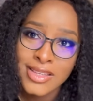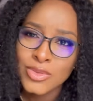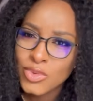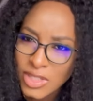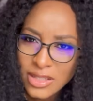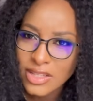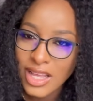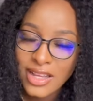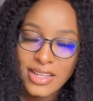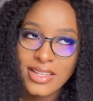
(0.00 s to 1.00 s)
Gee.
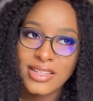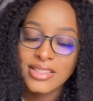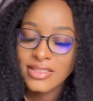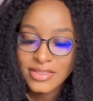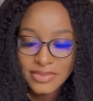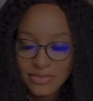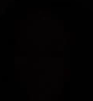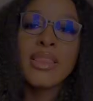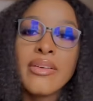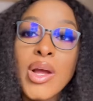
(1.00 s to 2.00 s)

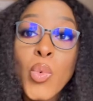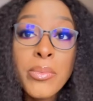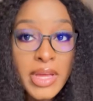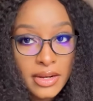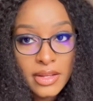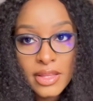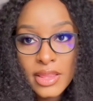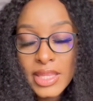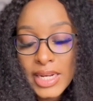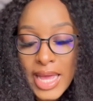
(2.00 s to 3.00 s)
There are women
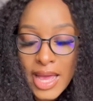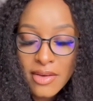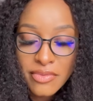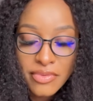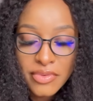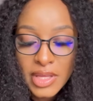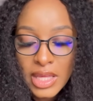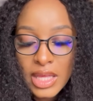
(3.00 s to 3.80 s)
that have